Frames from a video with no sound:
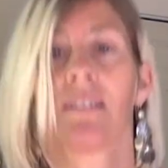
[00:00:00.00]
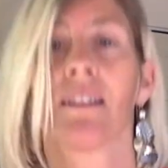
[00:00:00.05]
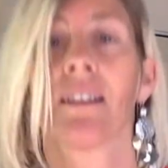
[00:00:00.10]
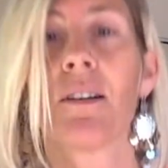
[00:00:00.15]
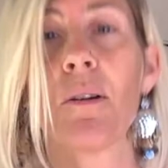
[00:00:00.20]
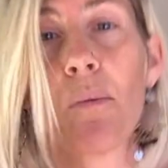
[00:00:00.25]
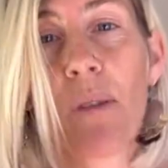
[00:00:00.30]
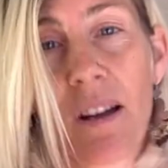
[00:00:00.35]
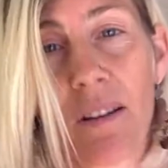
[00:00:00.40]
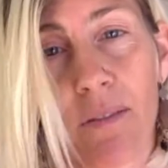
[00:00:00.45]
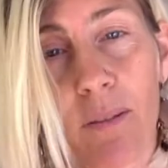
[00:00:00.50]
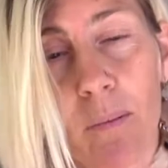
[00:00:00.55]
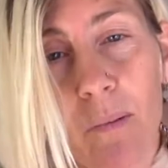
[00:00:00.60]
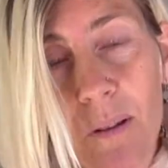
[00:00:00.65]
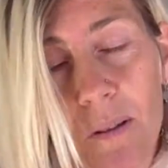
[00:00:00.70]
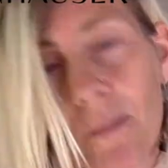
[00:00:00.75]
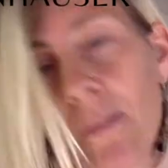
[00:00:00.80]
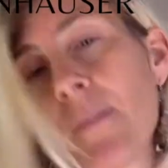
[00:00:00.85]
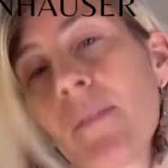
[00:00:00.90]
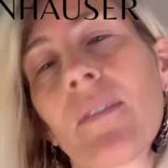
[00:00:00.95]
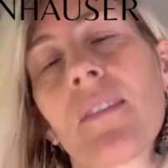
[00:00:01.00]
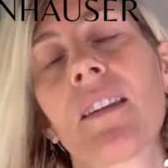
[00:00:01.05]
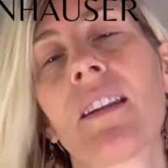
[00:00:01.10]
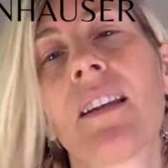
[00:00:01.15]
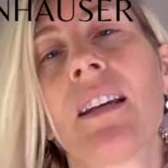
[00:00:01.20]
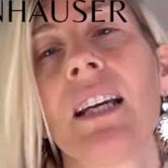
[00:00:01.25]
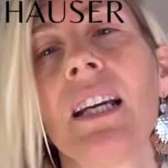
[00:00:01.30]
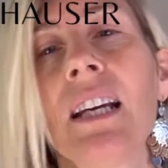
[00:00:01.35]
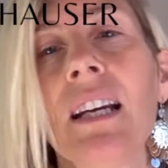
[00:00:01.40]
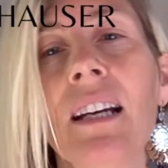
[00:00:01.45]
away from you.
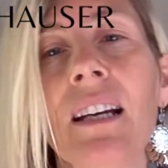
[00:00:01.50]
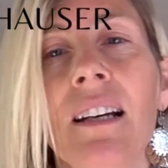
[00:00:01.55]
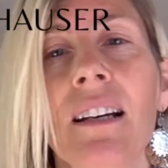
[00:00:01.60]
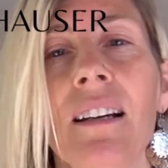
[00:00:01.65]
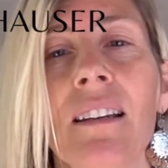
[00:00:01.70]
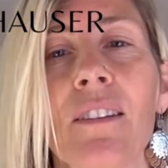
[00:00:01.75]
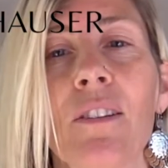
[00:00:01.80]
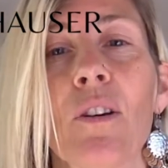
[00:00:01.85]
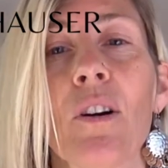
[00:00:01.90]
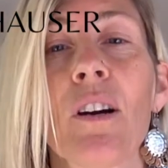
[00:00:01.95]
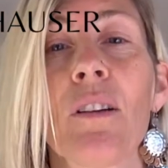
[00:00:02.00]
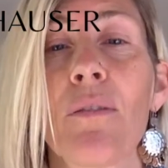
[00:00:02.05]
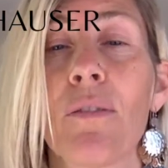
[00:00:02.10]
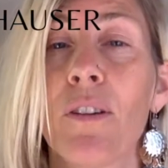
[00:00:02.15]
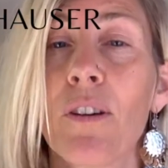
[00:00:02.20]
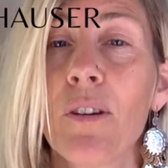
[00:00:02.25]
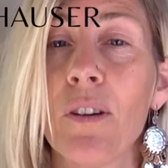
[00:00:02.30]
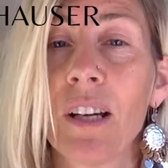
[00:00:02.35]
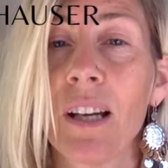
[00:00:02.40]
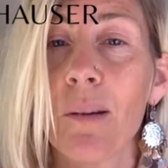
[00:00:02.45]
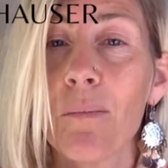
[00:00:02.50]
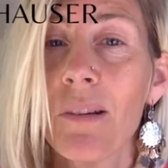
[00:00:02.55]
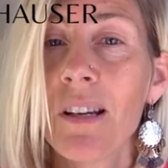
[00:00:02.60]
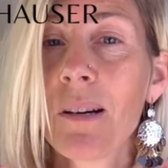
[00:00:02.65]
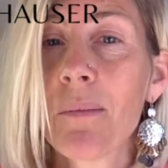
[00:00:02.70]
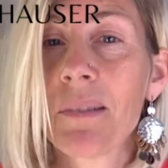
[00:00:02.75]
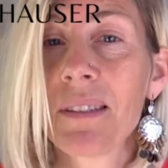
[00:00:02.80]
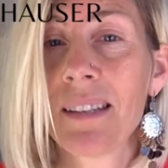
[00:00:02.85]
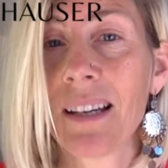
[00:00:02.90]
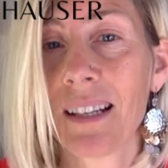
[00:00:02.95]
So if you can be
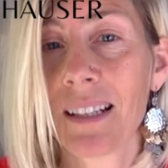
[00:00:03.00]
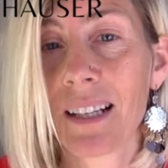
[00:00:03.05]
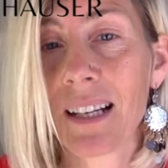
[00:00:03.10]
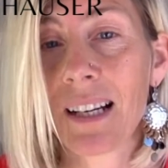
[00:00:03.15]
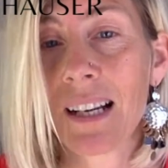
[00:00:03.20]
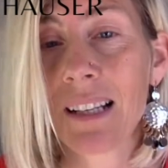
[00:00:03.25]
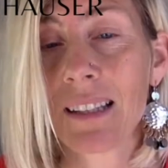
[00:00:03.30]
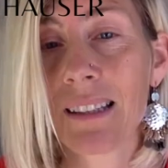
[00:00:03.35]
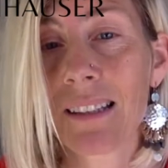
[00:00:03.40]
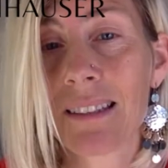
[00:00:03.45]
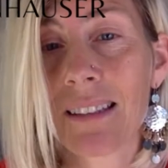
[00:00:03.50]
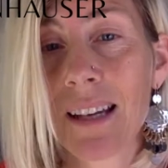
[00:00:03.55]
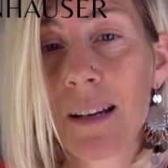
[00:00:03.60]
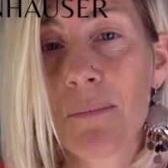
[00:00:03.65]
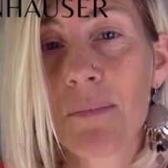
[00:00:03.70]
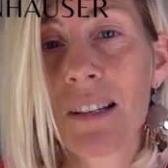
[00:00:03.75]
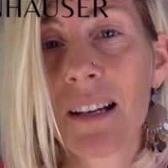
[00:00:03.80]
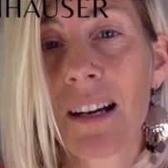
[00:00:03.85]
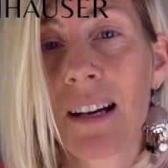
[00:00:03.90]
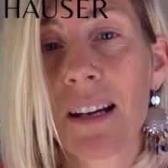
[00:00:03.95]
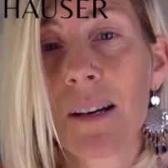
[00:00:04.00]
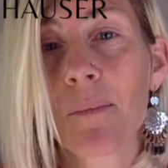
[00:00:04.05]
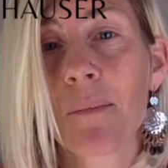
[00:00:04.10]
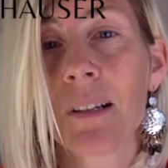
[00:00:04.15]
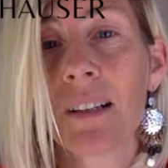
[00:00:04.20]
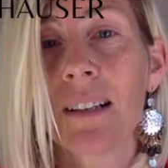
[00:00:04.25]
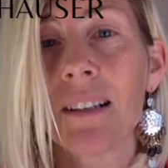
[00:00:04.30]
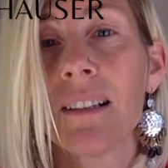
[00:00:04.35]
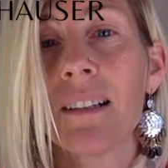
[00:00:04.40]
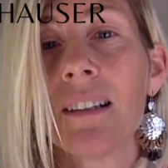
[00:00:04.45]
upset and at the same time
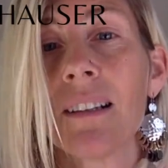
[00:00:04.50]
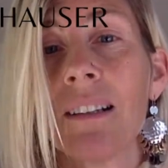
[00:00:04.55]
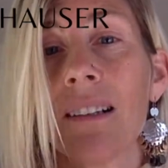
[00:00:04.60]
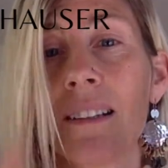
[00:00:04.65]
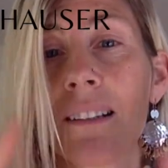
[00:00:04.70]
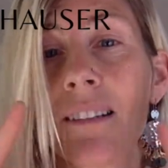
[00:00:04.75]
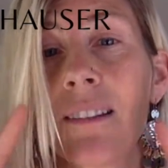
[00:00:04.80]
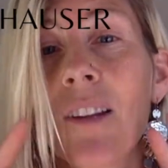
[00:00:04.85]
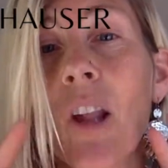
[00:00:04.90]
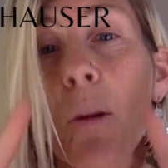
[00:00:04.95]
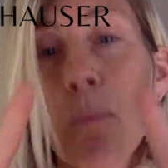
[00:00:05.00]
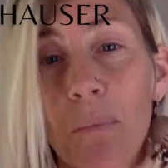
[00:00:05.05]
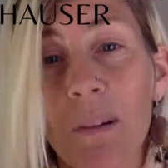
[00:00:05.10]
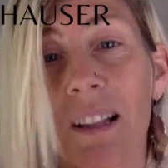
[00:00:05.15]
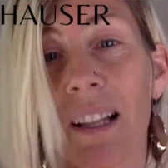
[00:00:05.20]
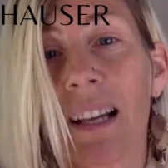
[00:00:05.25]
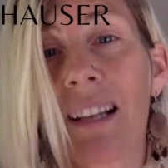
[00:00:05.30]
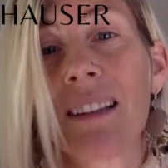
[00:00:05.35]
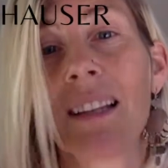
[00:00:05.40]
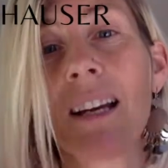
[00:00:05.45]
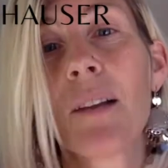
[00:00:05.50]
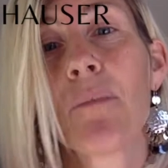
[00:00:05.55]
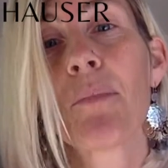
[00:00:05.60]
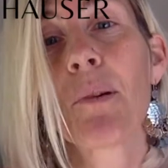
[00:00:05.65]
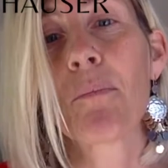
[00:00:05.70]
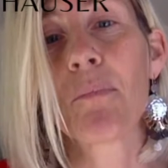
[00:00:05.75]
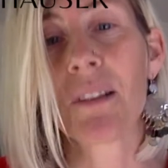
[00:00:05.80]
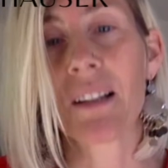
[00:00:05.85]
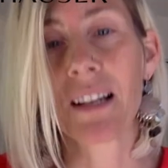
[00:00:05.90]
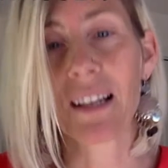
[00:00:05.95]
not be like that,
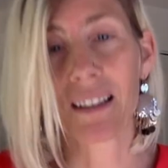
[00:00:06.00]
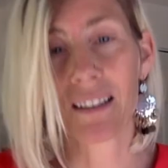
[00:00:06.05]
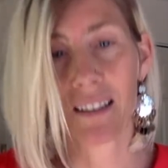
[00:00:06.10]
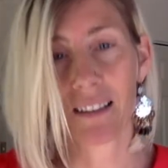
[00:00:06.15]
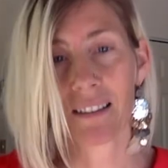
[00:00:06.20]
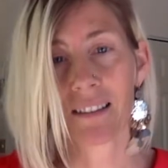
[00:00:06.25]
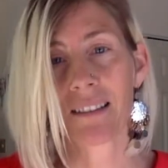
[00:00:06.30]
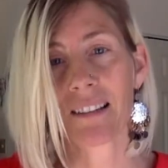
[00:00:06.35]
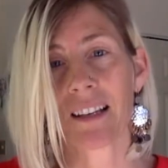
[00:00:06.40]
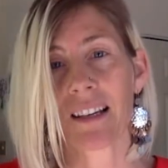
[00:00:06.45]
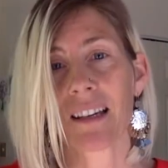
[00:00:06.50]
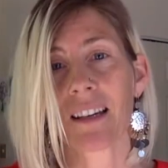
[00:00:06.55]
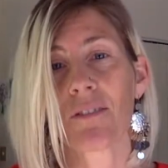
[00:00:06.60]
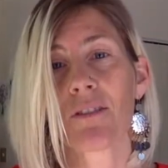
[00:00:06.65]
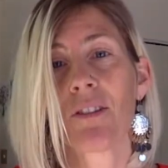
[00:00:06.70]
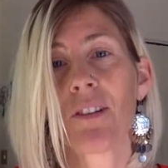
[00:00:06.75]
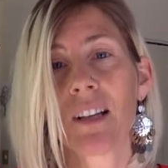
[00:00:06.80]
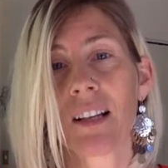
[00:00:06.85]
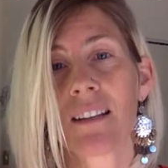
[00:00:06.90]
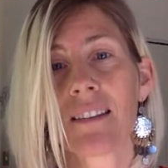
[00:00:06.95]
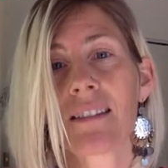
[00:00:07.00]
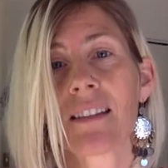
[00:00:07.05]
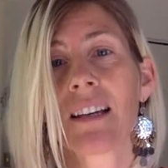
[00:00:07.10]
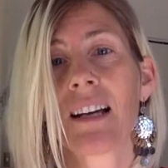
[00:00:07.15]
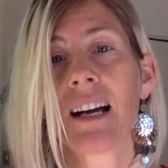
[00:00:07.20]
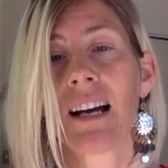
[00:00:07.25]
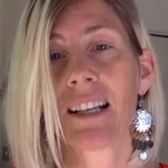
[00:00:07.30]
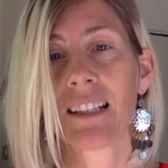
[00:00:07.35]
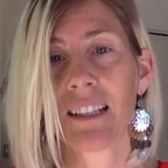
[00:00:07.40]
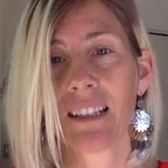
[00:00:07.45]
but be like this, like if you can say,
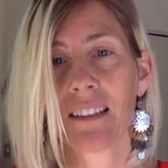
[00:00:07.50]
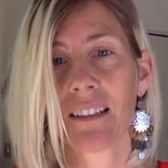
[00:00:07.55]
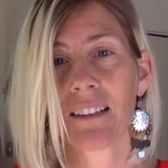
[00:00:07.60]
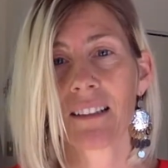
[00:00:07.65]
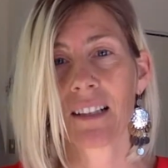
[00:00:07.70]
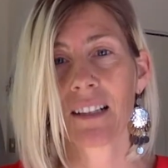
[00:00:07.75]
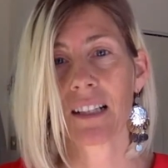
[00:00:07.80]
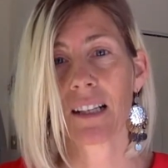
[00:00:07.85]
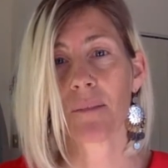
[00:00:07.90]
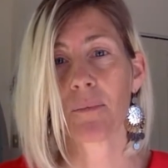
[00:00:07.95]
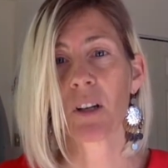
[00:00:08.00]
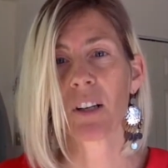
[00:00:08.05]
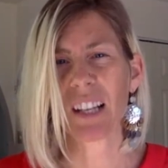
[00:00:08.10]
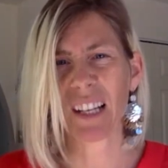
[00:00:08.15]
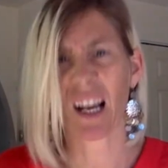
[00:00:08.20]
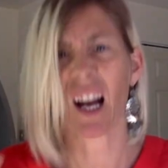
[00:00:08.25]
honey, like I'm not like,